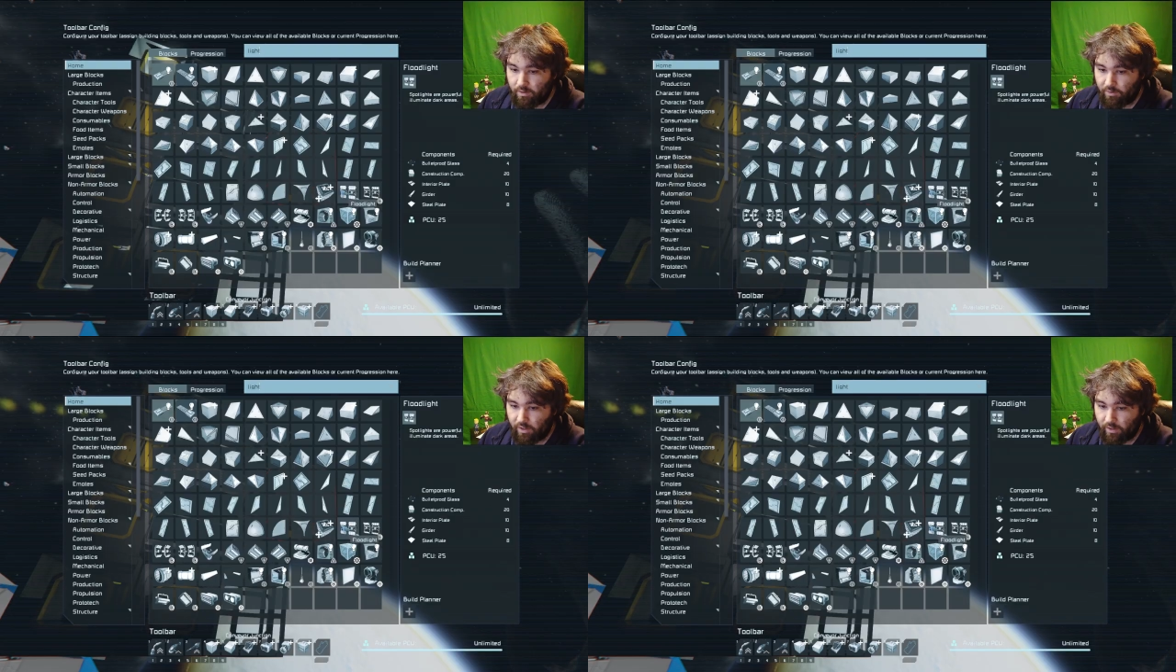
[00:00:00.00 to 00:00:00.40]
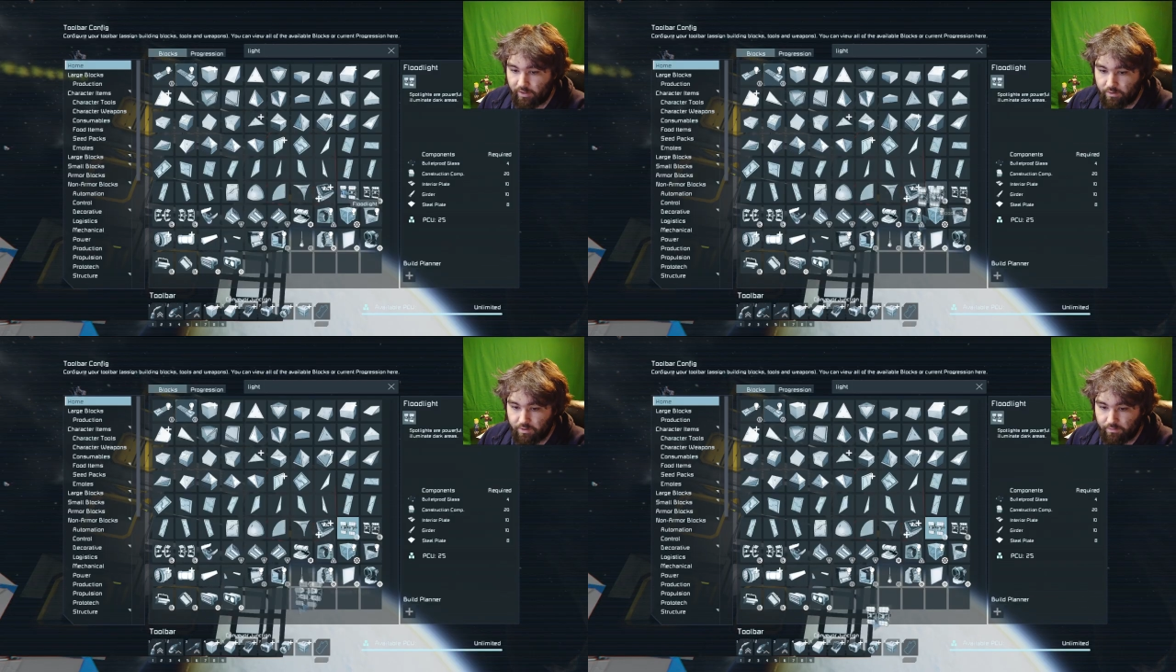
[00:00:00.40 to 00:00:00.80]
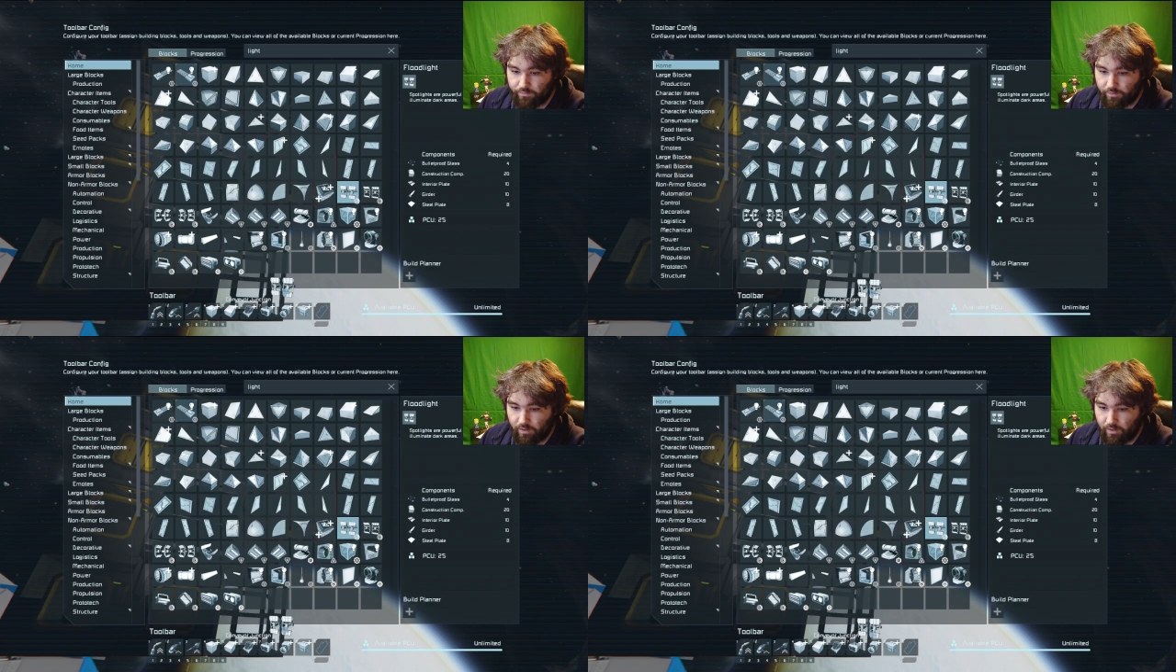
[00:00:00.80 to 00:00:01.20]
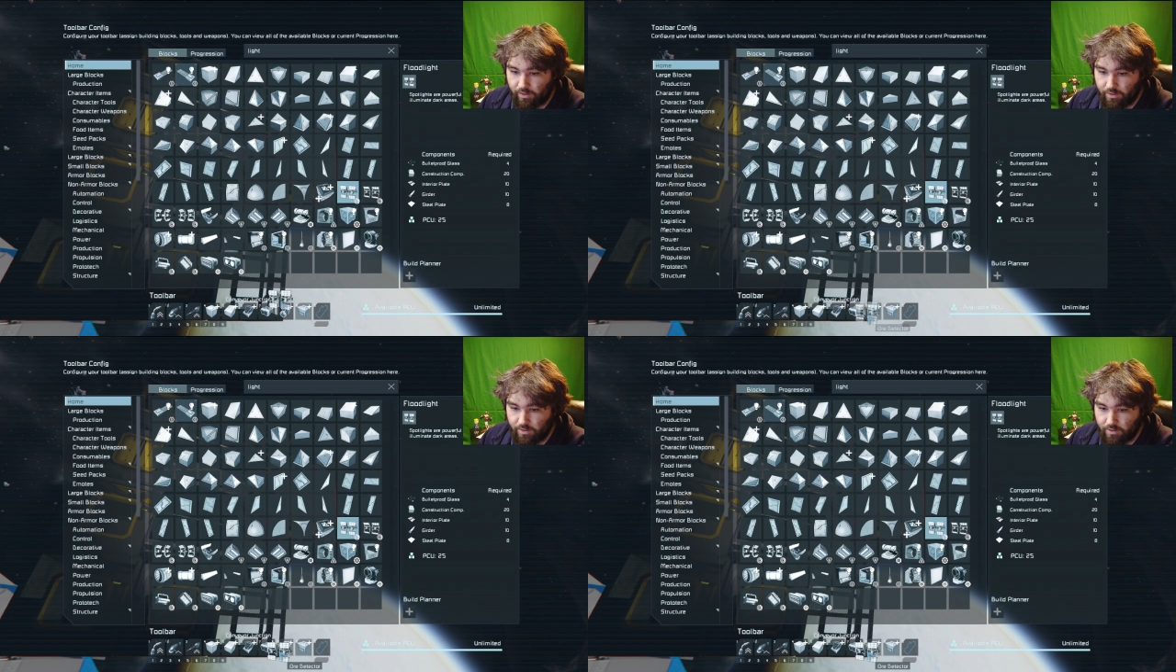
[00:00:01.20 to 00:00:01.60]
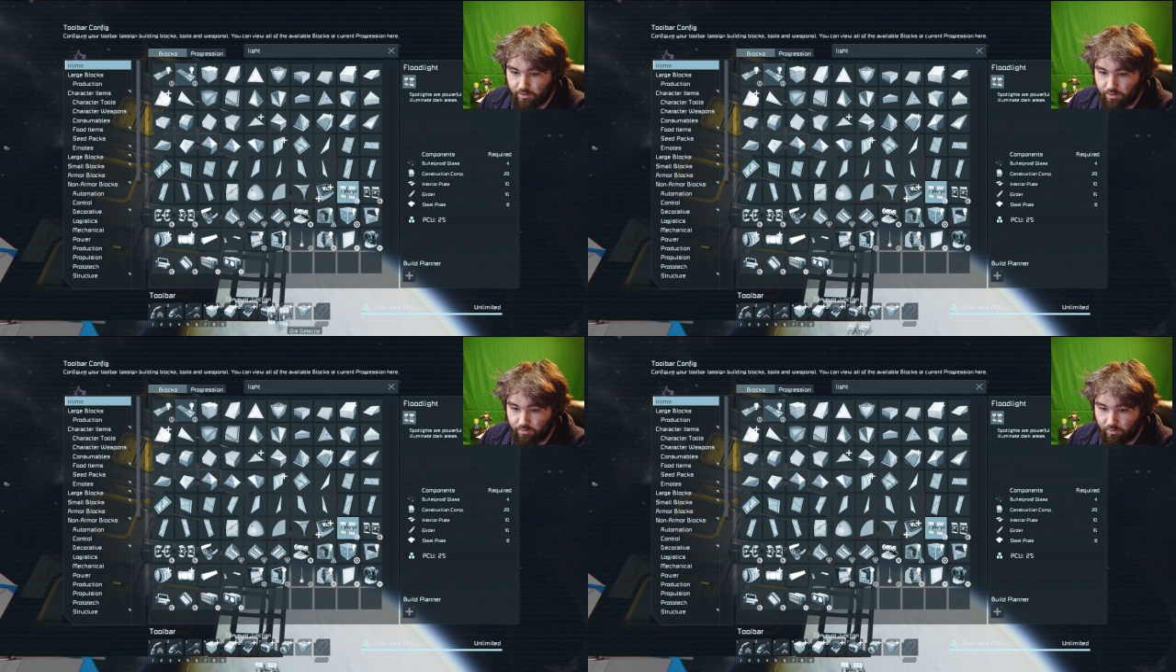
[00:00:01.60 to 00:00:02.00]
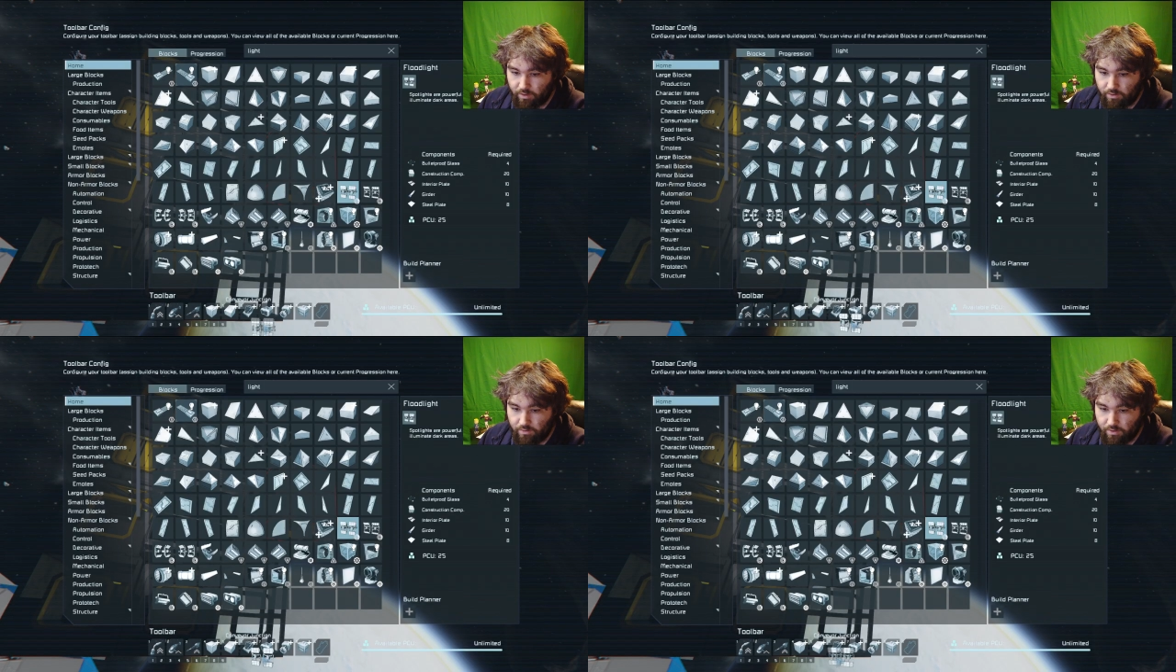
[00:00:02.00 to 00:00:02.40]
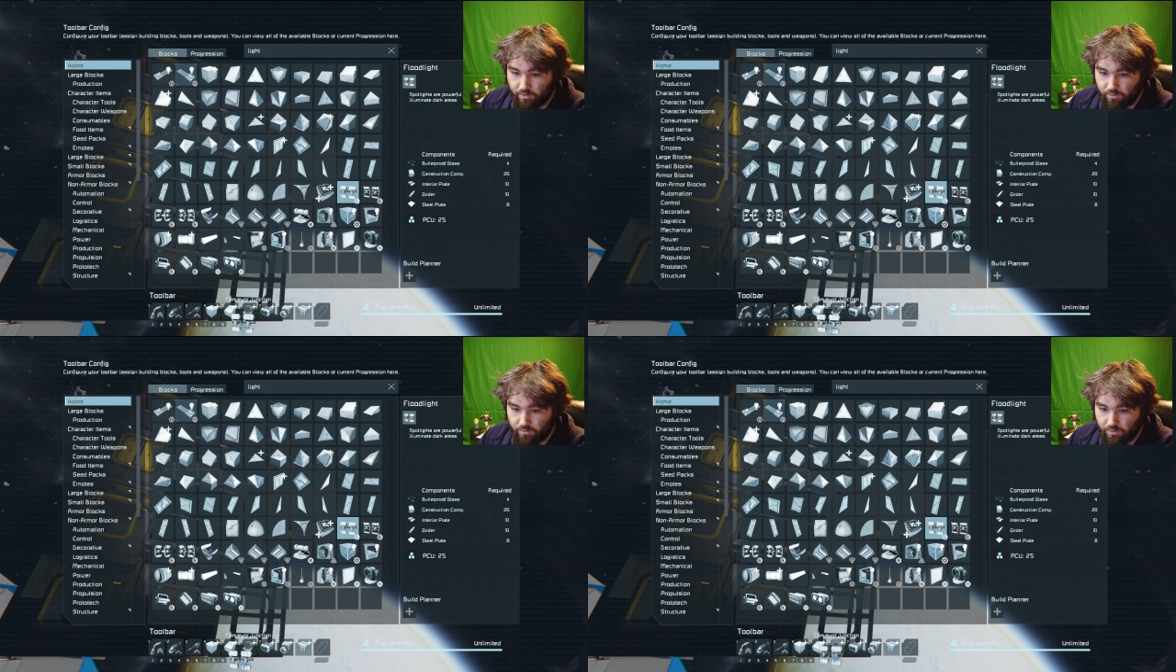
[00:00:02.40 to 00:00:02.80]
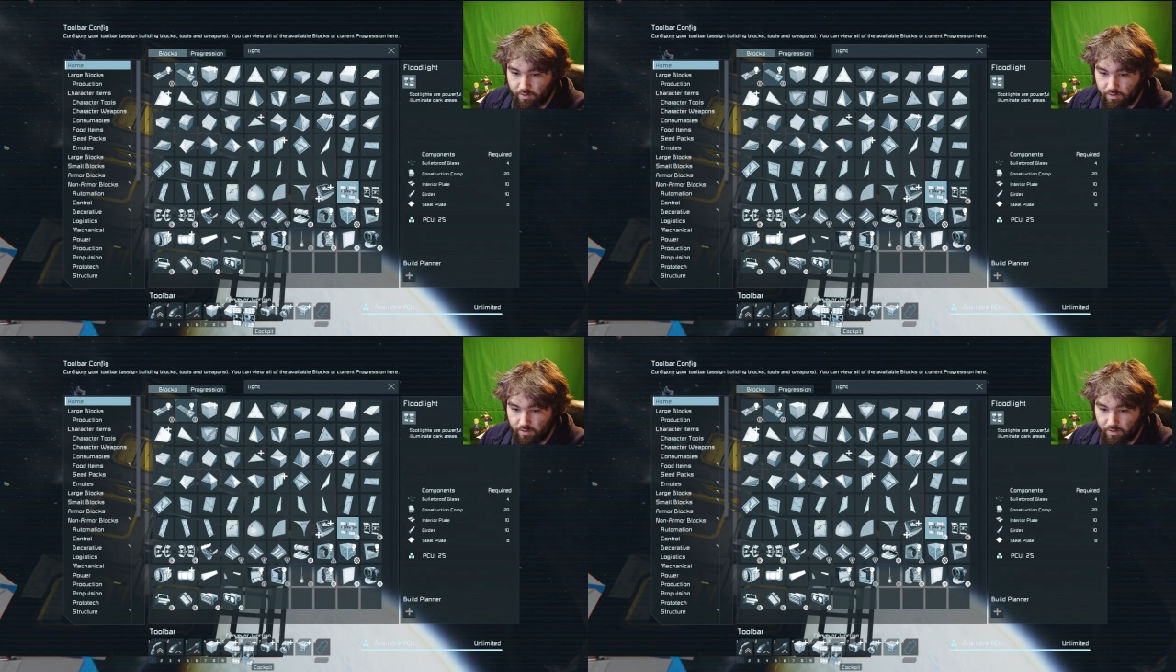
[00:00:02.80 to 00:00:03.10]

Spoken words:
Oh, I like using floodlights, so we're going to use those.